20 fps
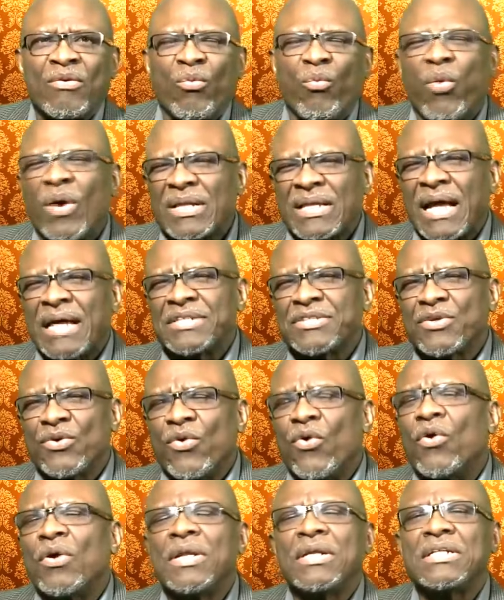What has
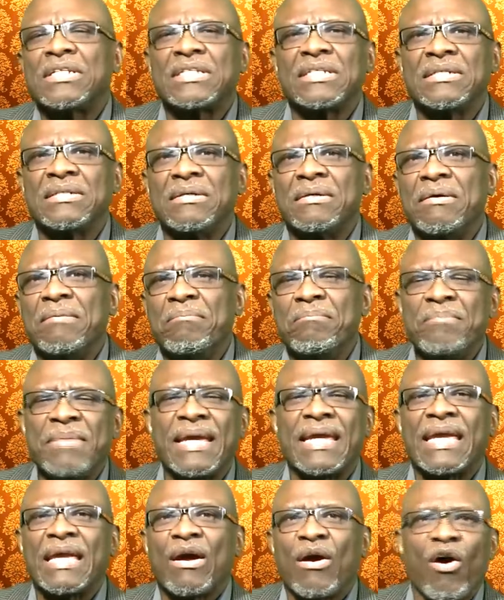gone into
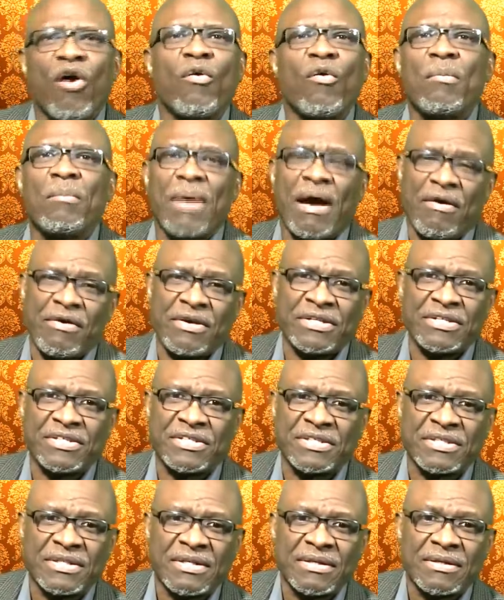making our
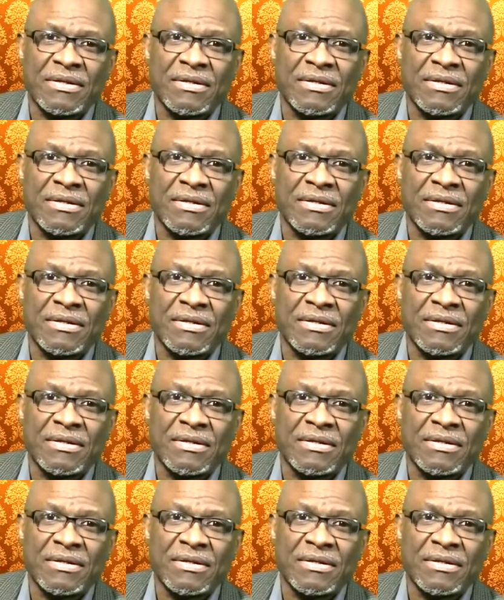marriage,